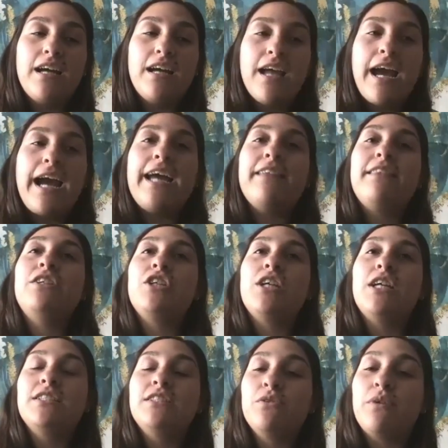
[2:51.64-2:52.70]
I had the
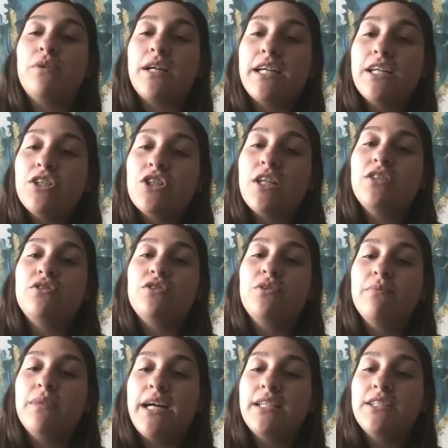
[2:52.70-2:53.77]
chance to work in Jen's
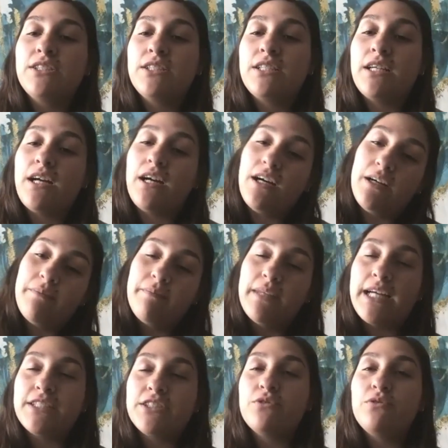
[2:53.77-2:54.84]
room last
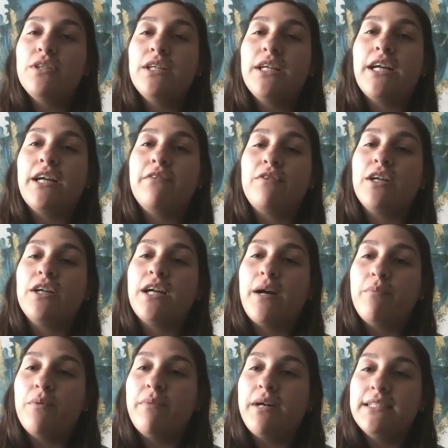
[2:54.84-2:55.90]
school year for a
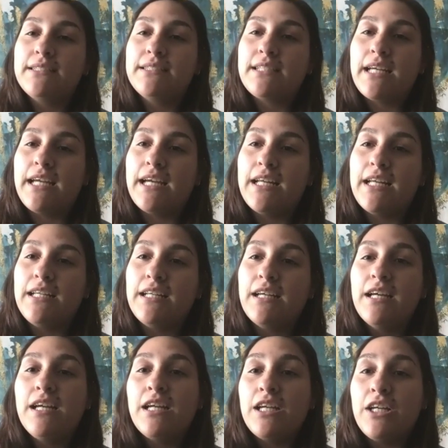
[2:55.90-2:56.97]
couple months. And,
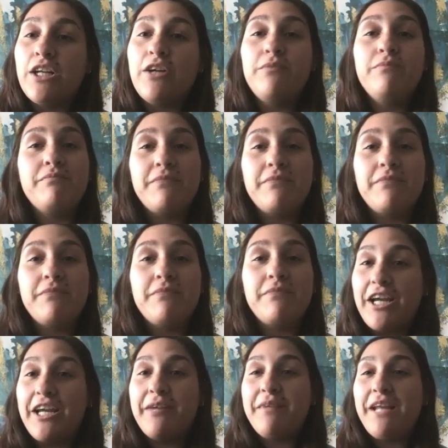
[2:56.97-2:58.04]
here I
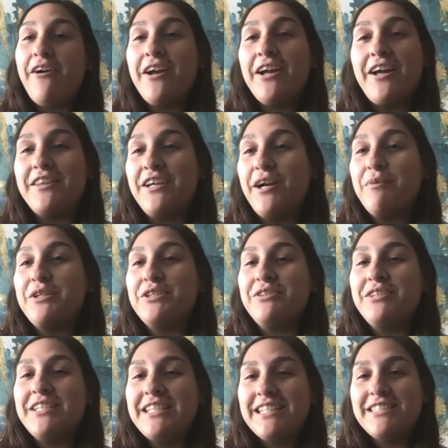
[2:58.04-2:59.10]
am now. I got the
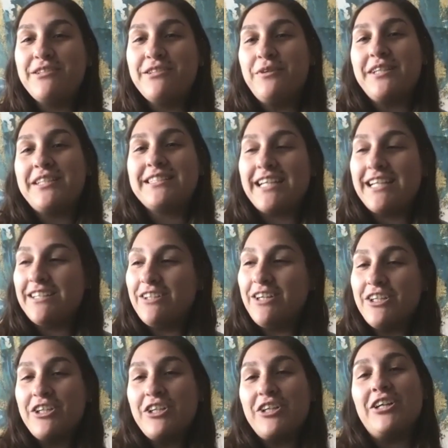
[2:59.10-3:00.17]
opportunity to work side
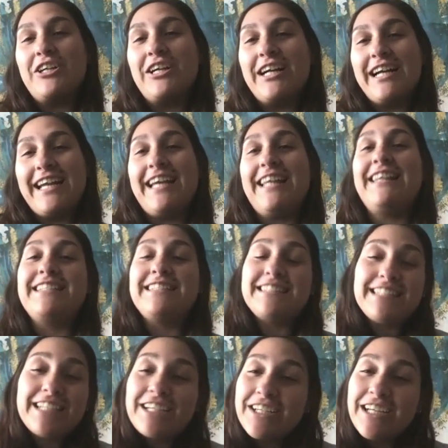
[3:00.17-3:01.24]
along her again this
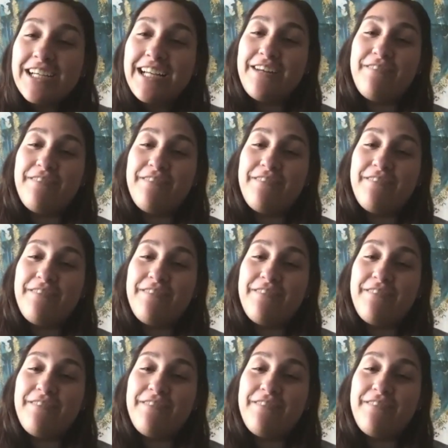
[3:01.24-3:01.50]
year, and I'm